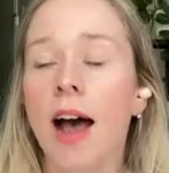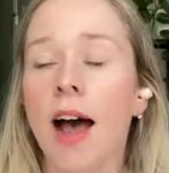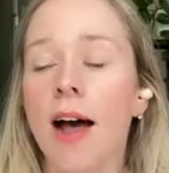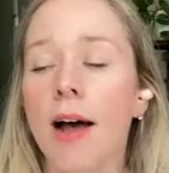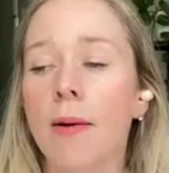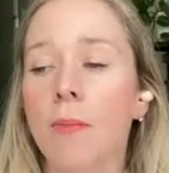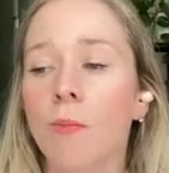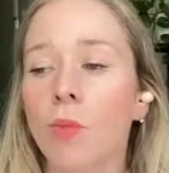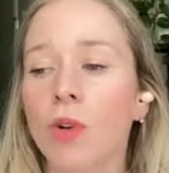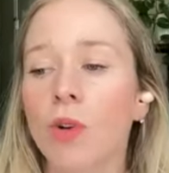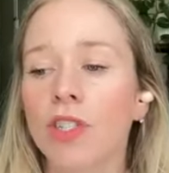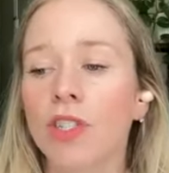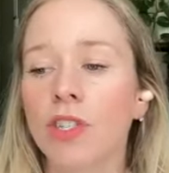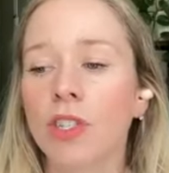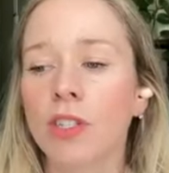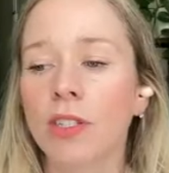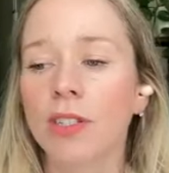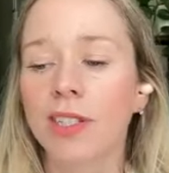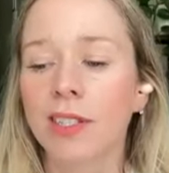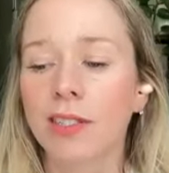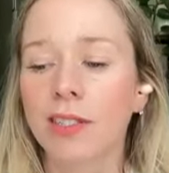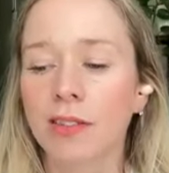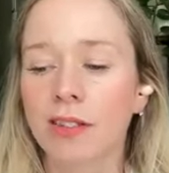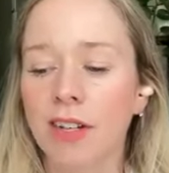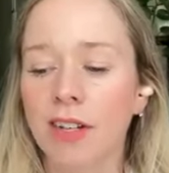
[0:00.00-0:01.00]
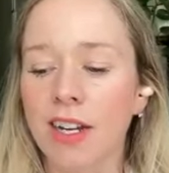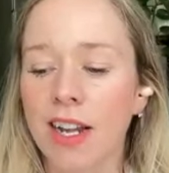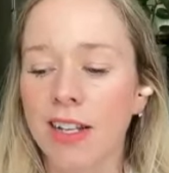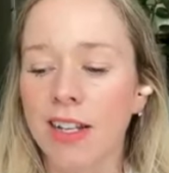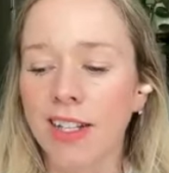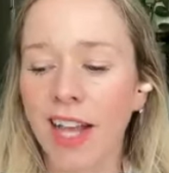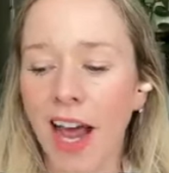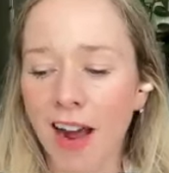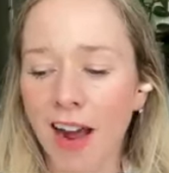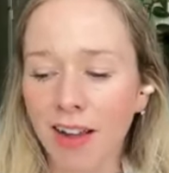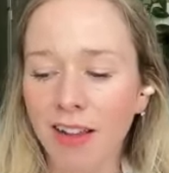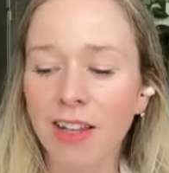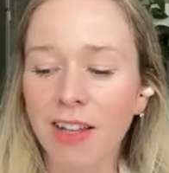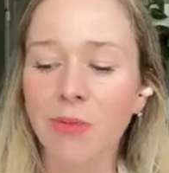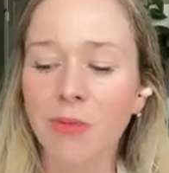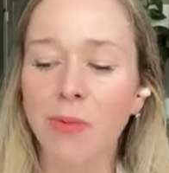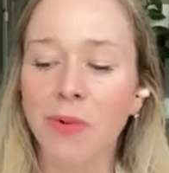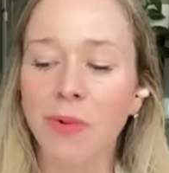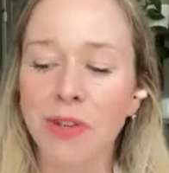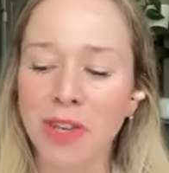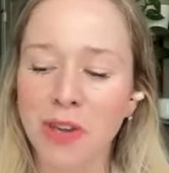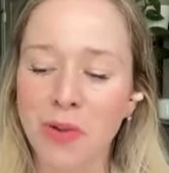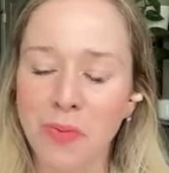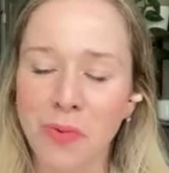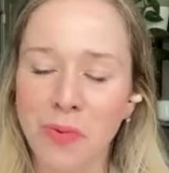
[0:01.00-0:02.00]
which is exactly
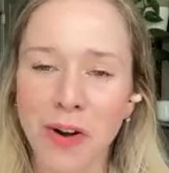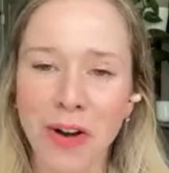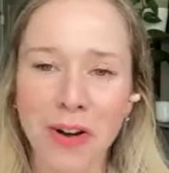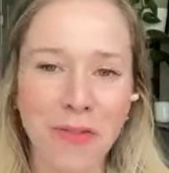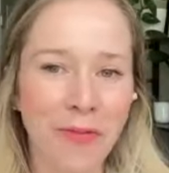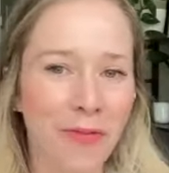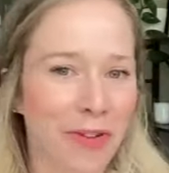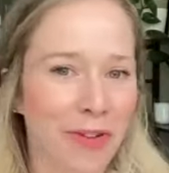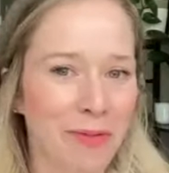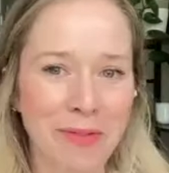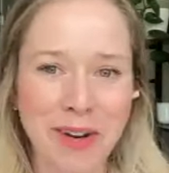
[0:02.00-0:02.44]
what you want